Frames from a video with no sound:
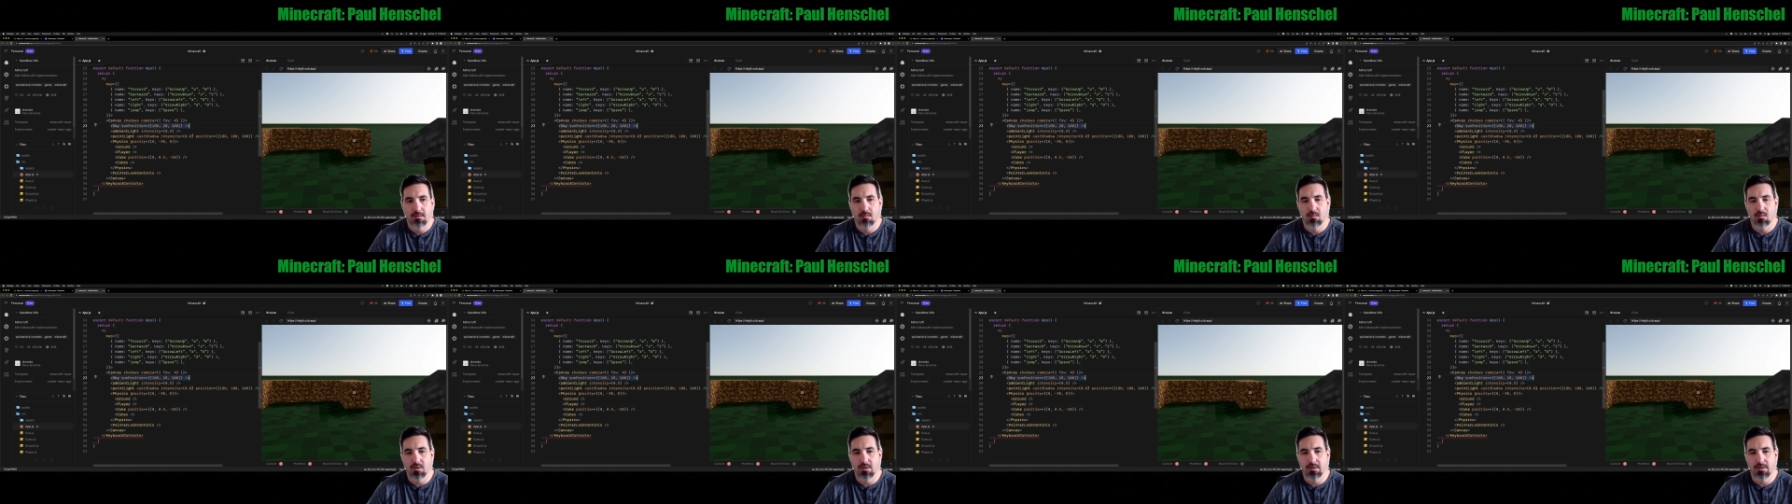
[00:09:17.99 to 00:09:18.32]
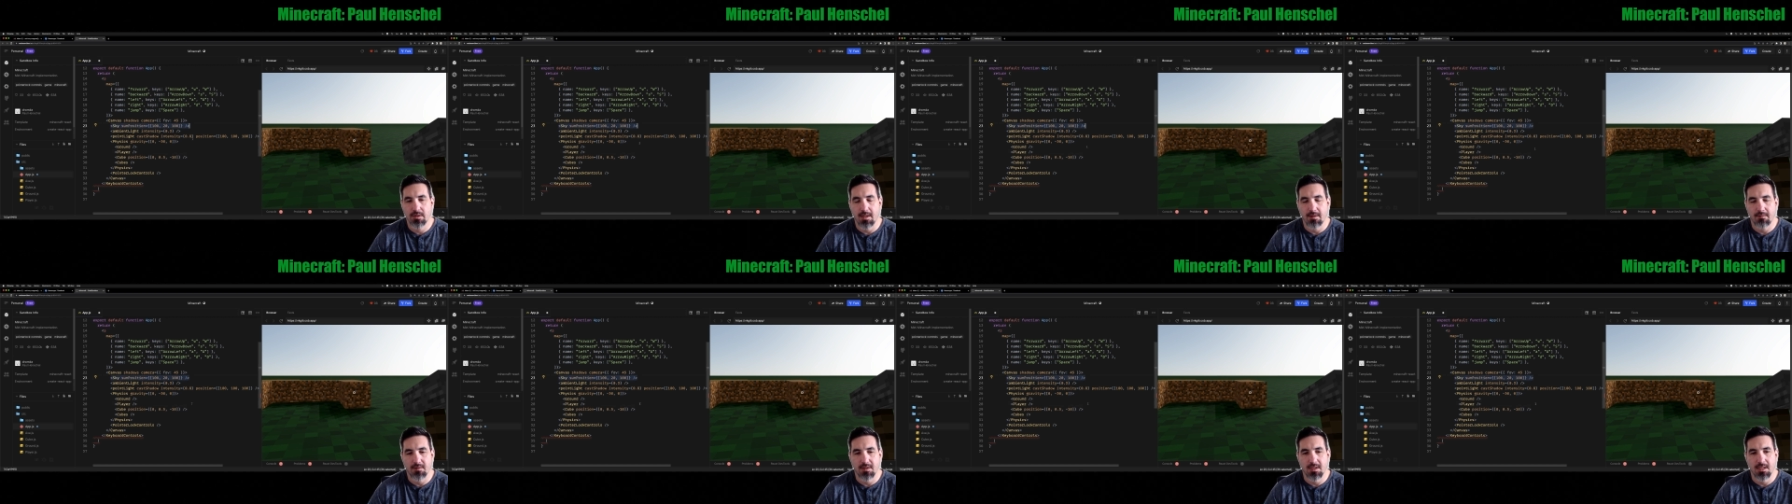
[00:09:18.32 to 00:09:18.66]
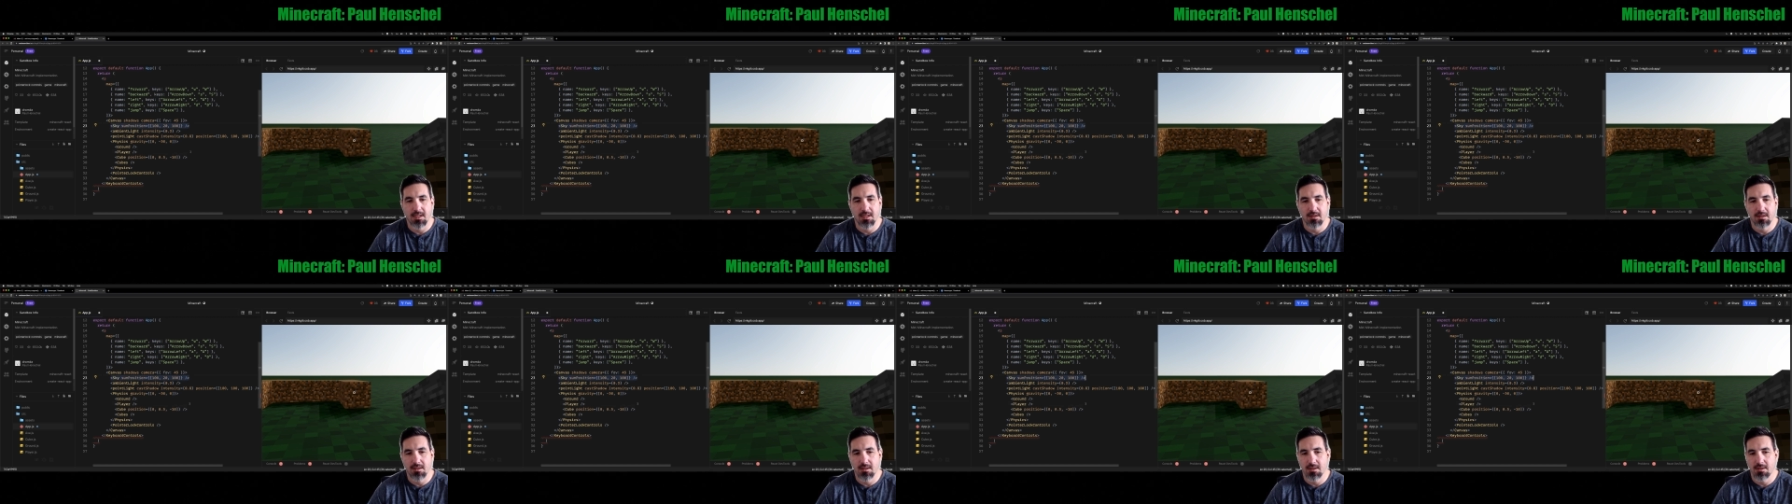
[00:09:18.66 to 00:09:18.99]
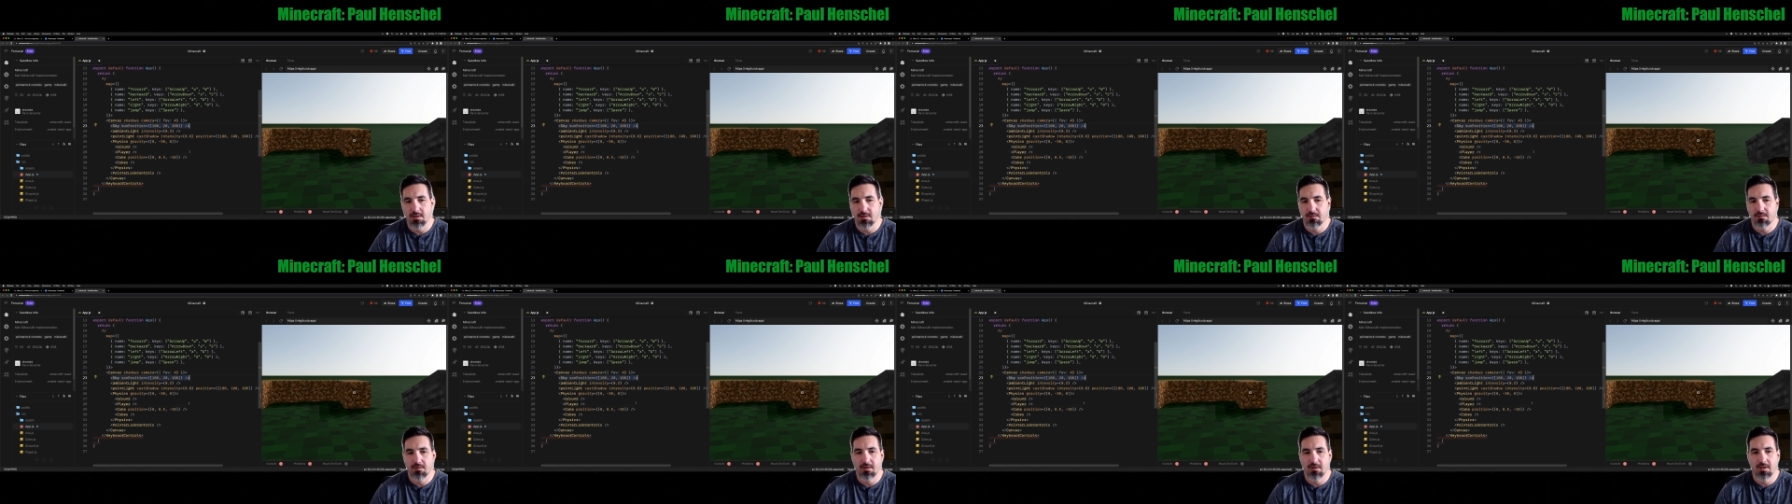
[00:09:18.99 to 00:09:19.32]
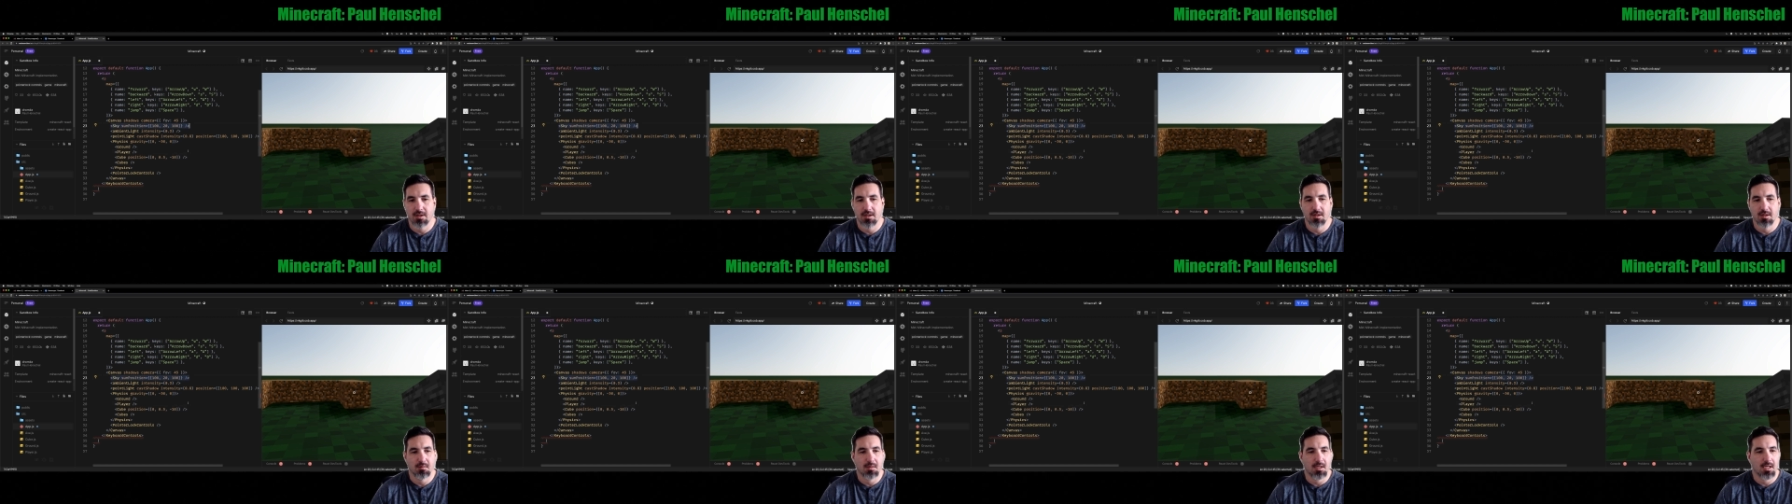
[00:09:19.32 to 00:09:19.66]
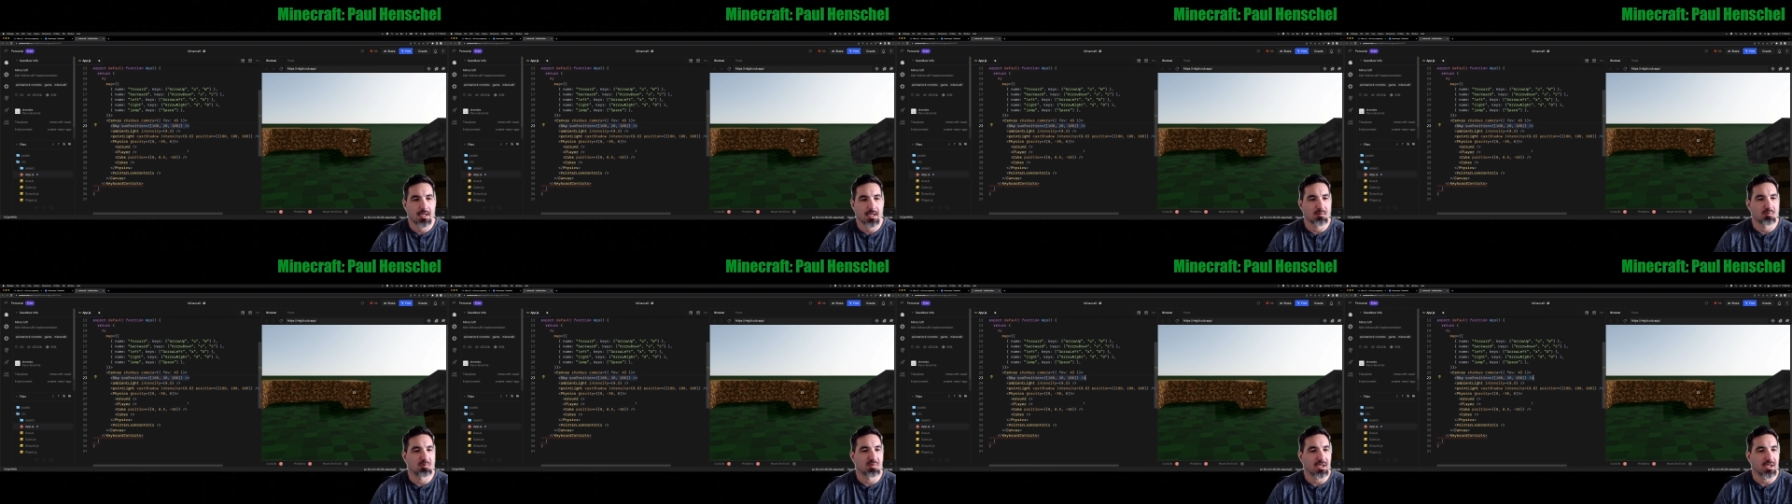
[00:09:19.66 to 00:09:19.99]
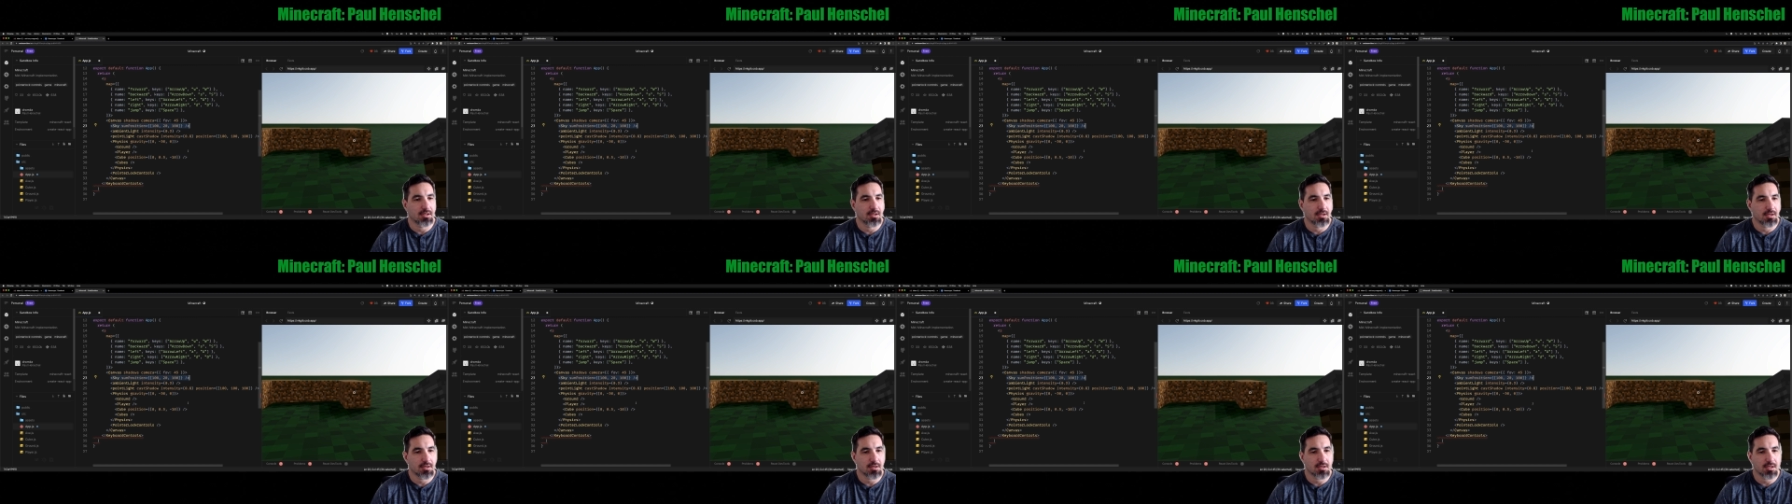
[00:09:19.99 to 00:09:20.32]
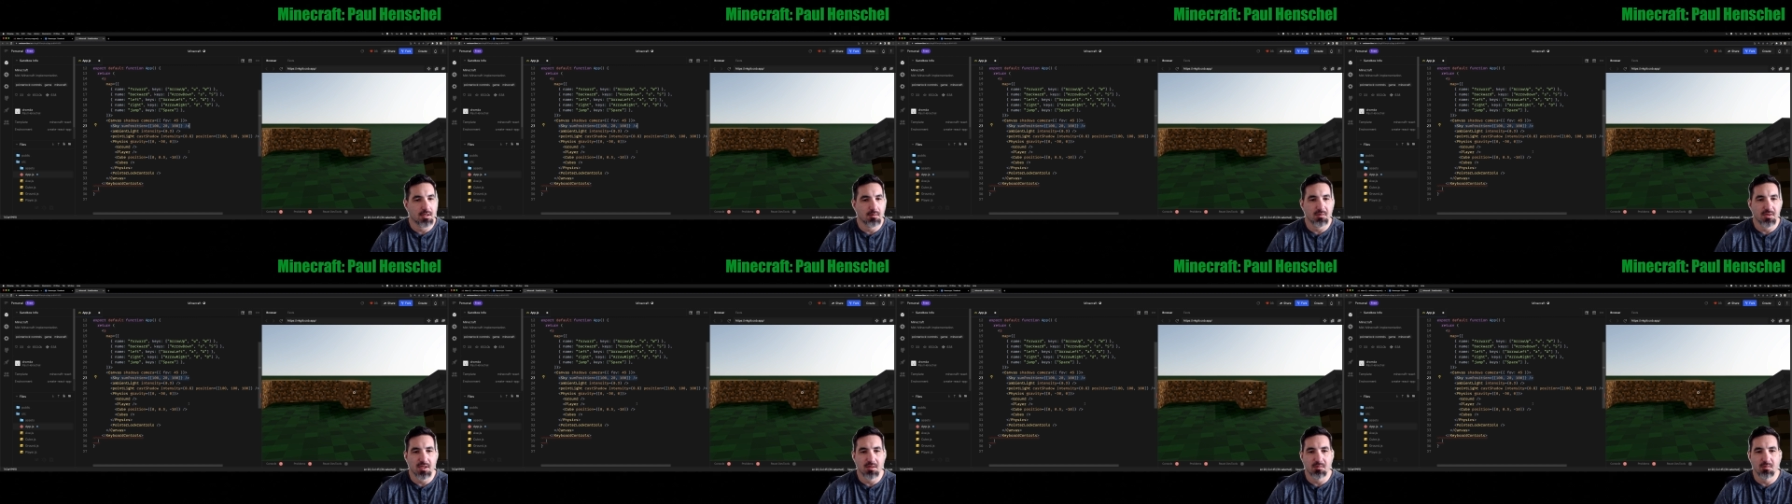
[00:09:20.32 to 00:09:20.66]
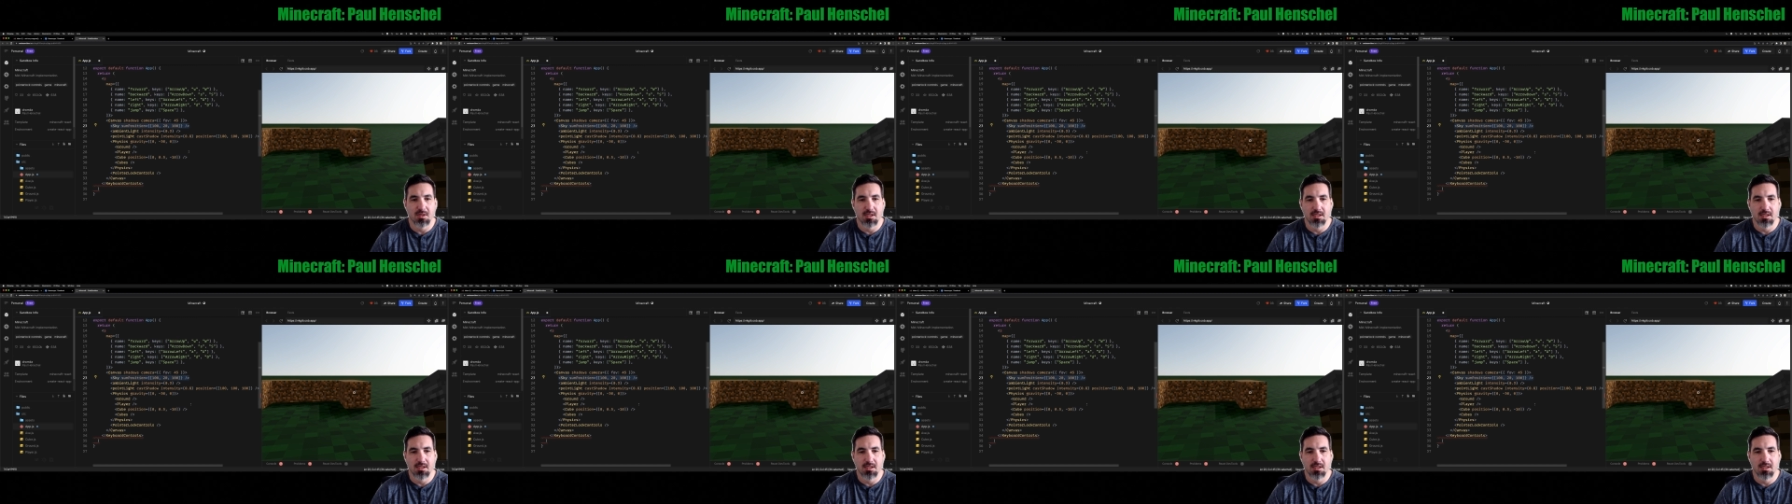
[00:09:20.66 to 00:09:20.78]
We'll never get this from like Blender or something,